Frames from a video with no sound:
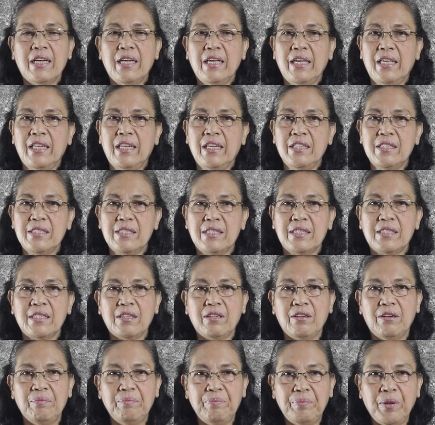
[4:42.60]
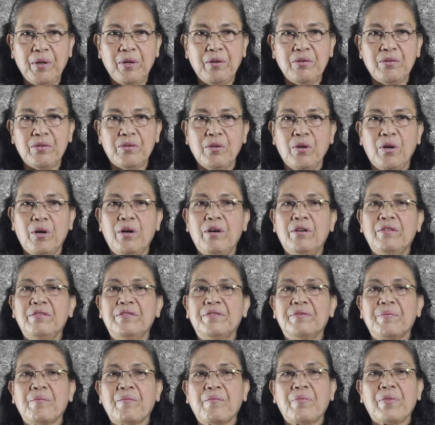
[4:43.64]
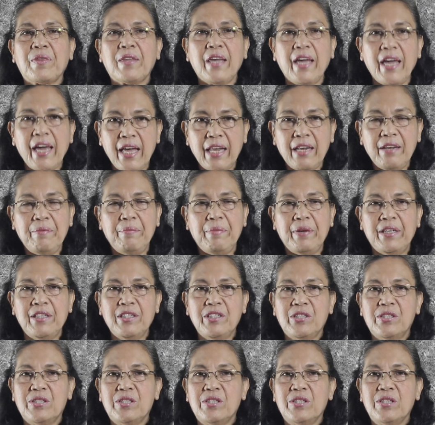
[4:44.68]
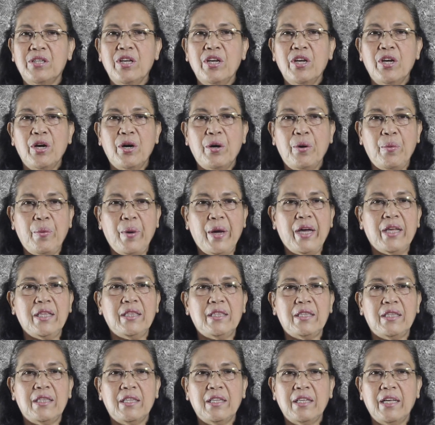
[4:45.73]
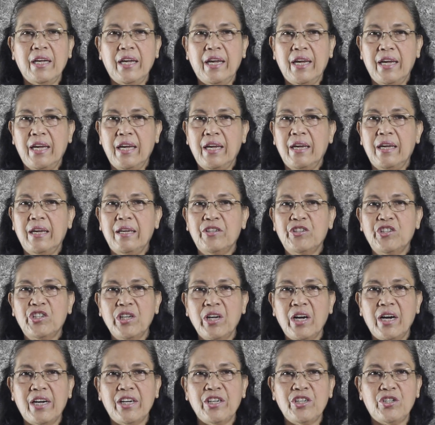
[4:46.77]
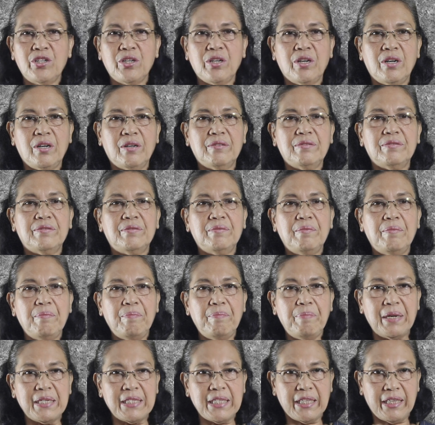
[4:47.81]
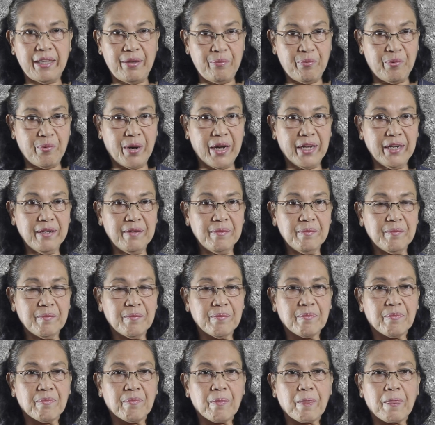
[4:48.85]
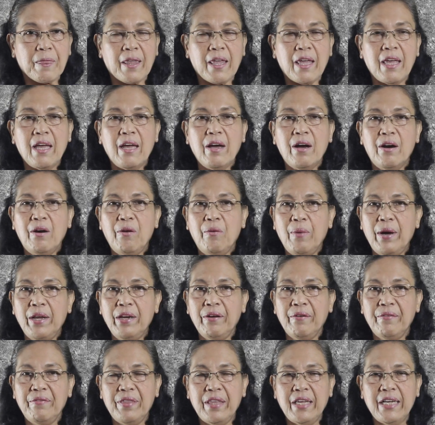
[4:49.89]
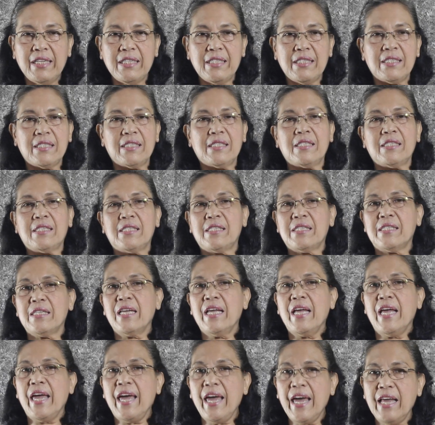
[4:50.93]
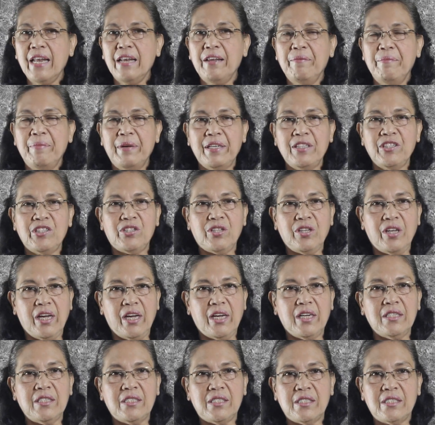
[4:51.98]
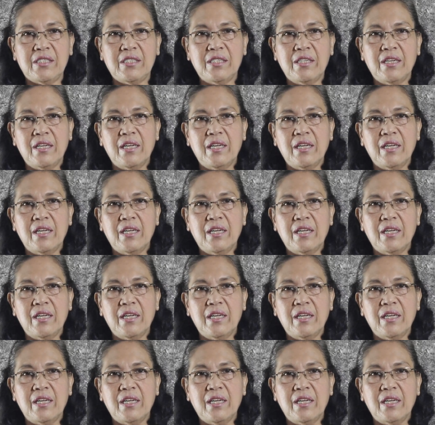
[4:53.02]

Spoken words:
It is composed of elements with a charge of positive 1. One of these elements is